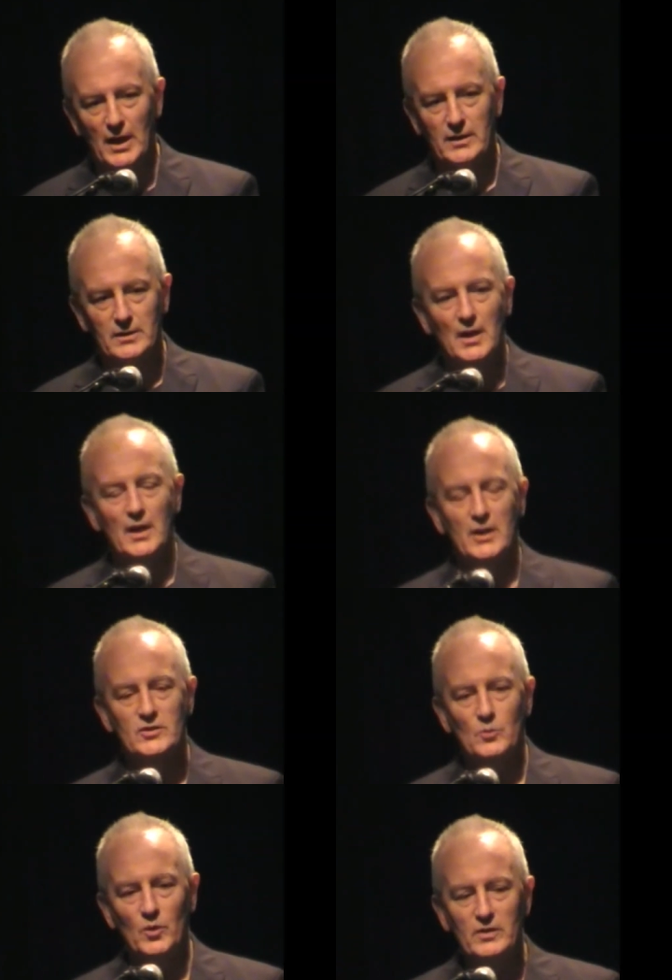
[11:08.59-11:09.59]
And
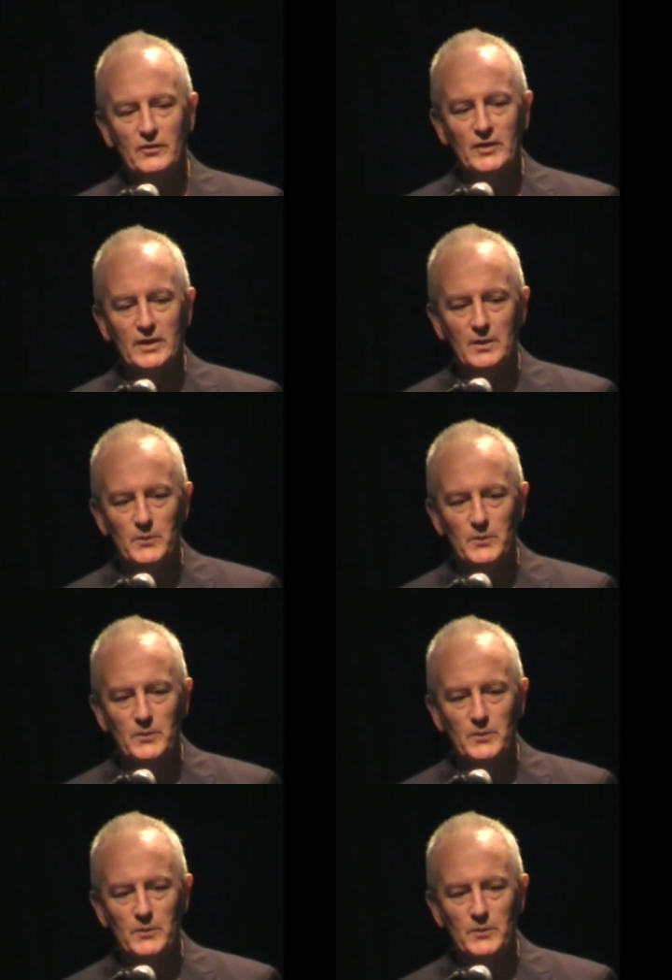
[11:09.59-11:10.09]
it's a wonderful thing,